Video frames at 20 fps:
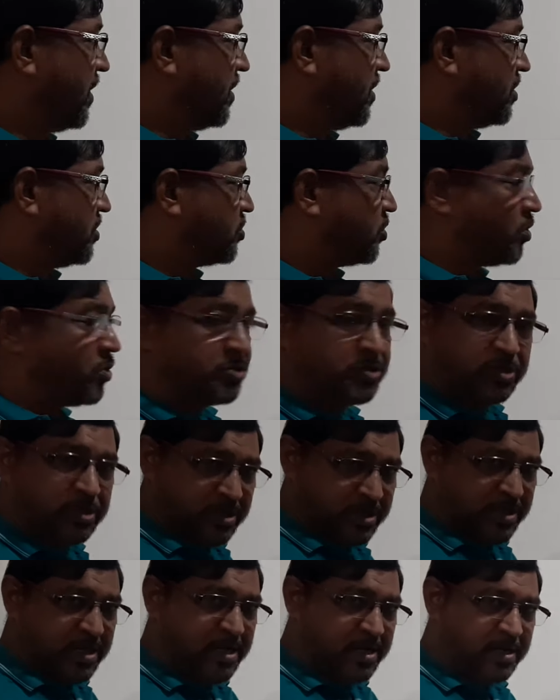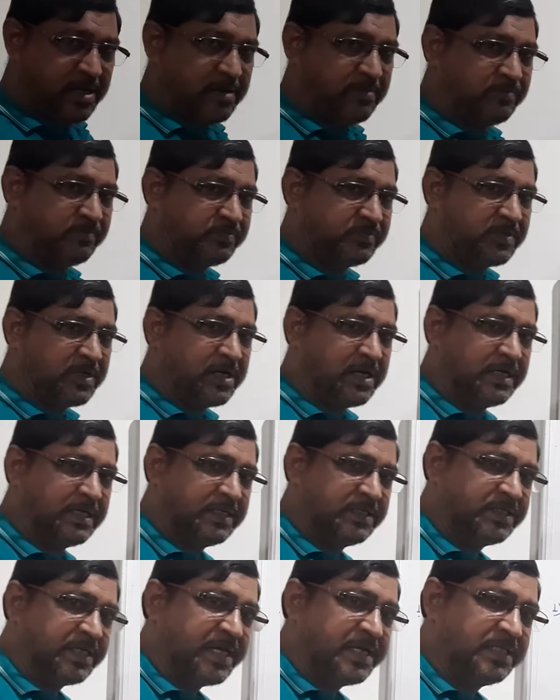So I'm
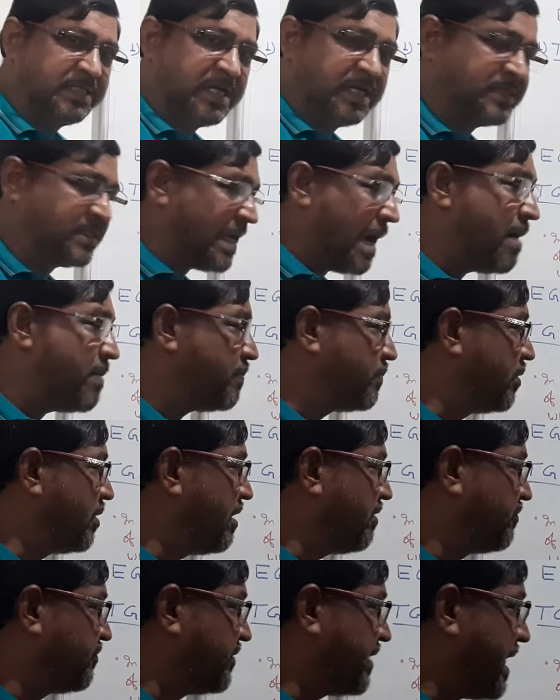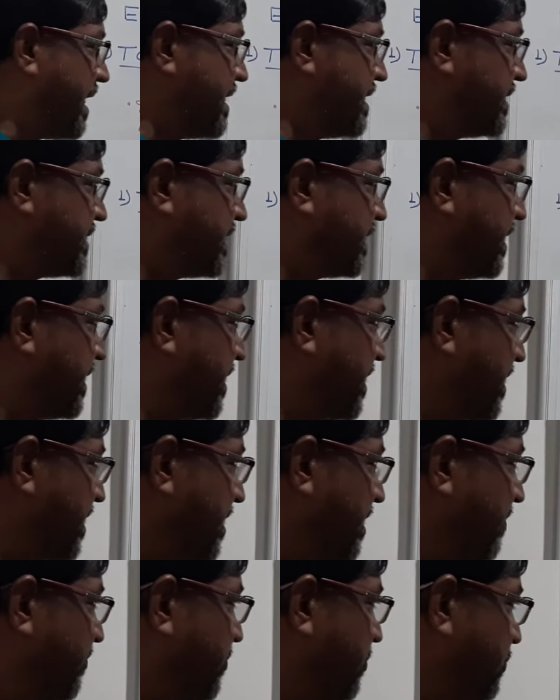showing the example of rice.
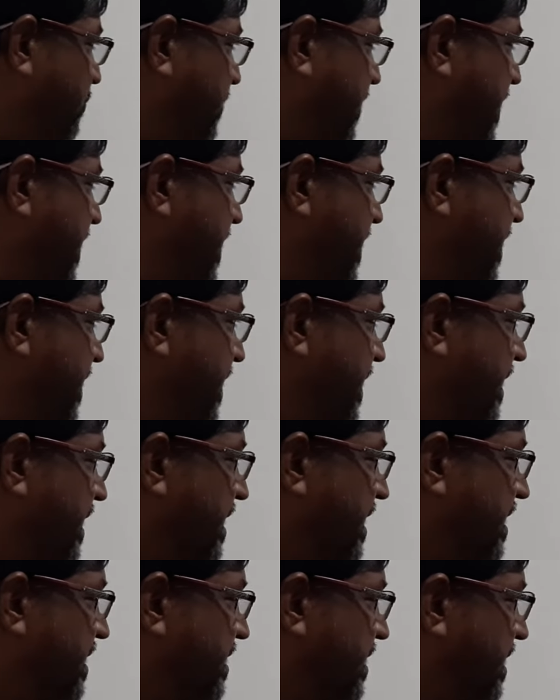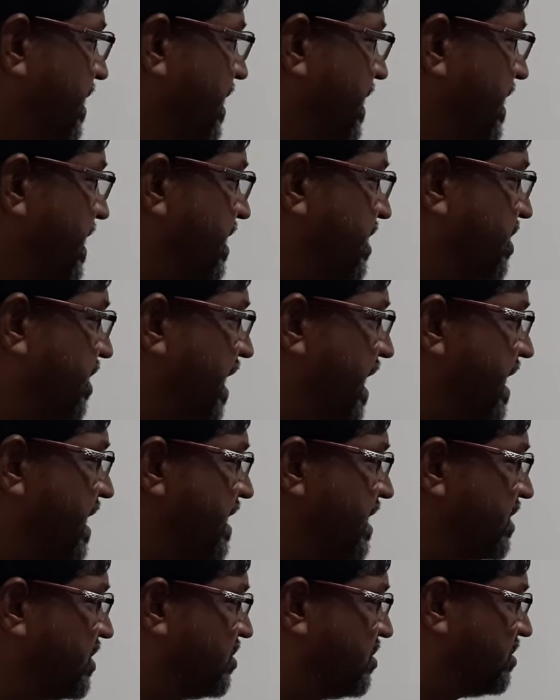If you see in a
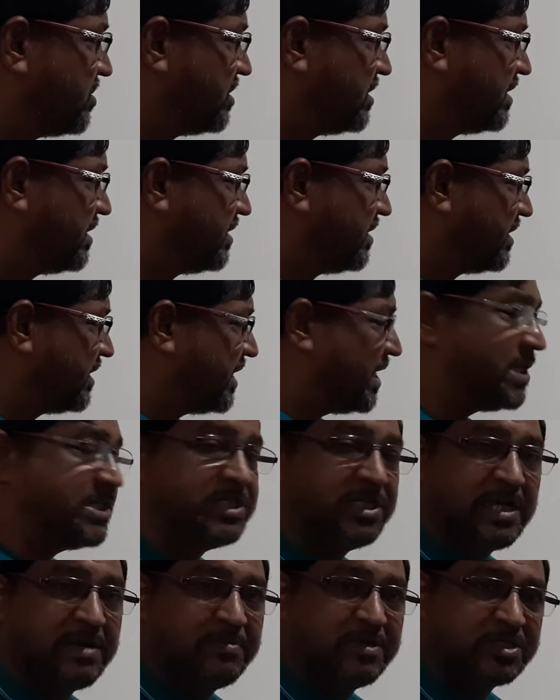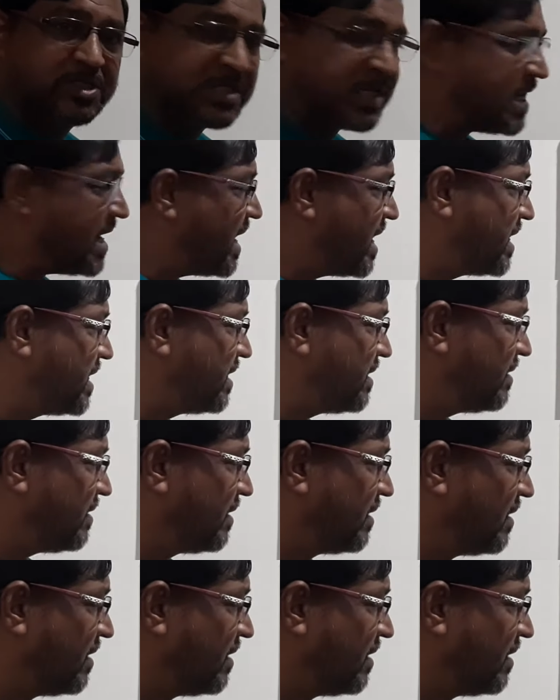Chinese TGMS line,